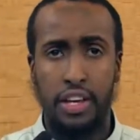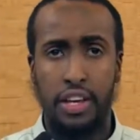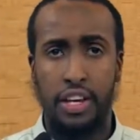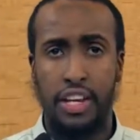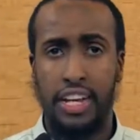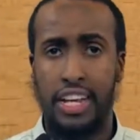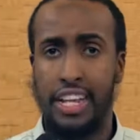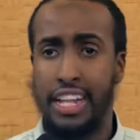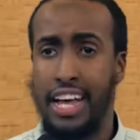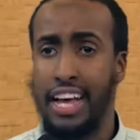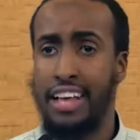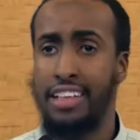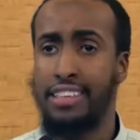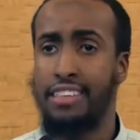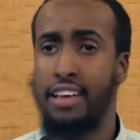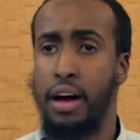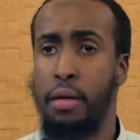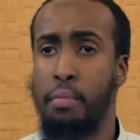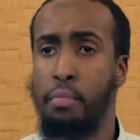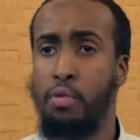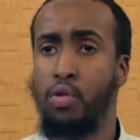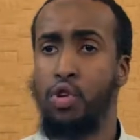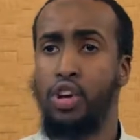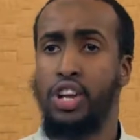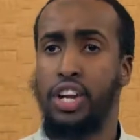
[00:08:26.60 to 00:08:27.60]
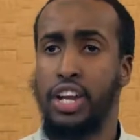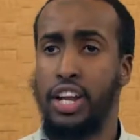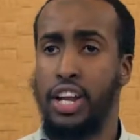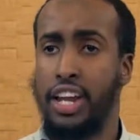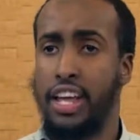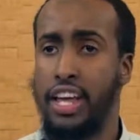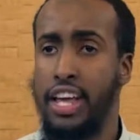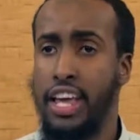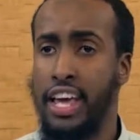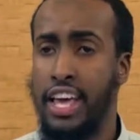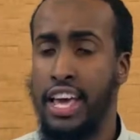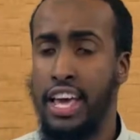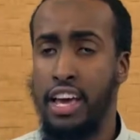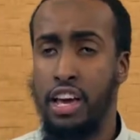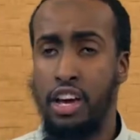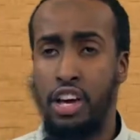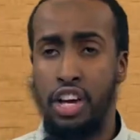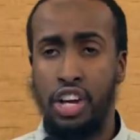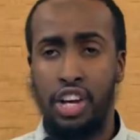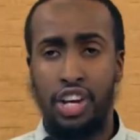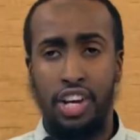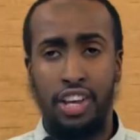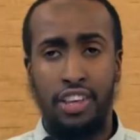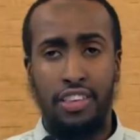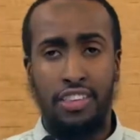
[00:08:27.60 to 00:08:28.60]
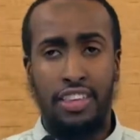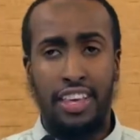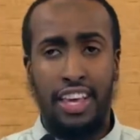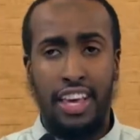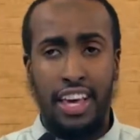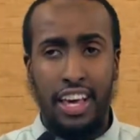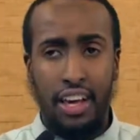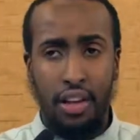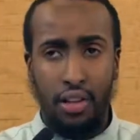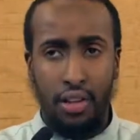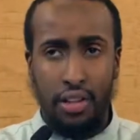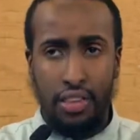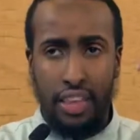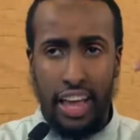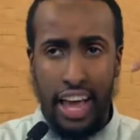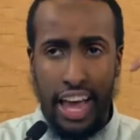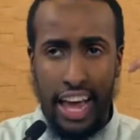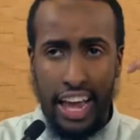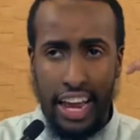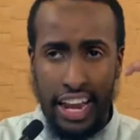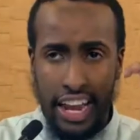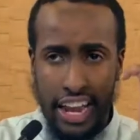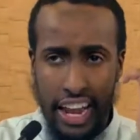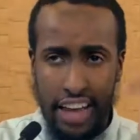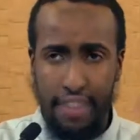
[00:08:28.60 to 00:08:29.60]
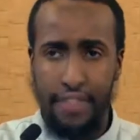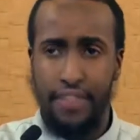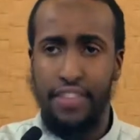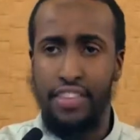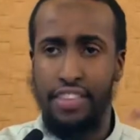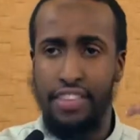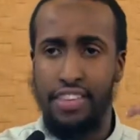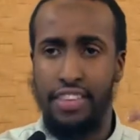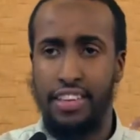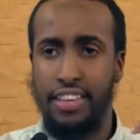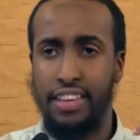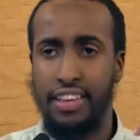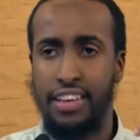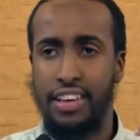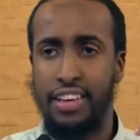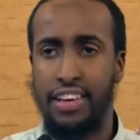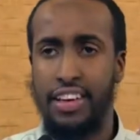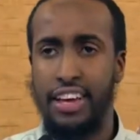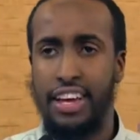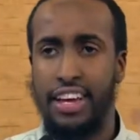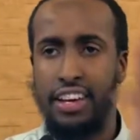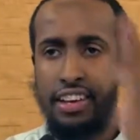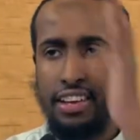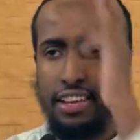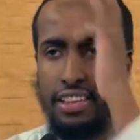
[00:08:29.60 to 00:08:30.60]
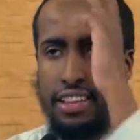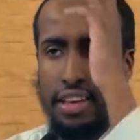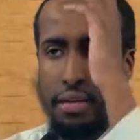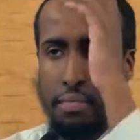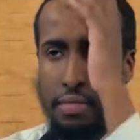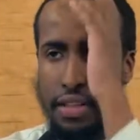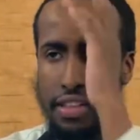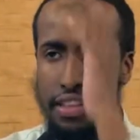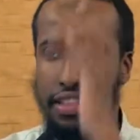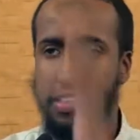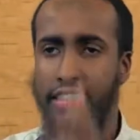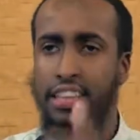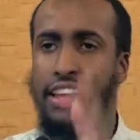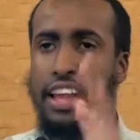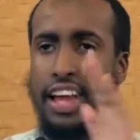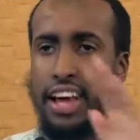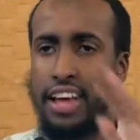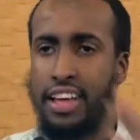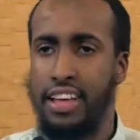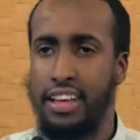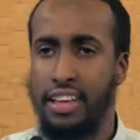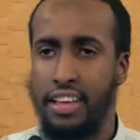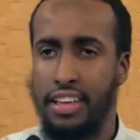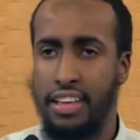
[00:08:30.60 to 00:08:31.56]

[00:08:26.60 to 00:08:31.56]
She does abortion. She's killed a nafs and she's committed zina.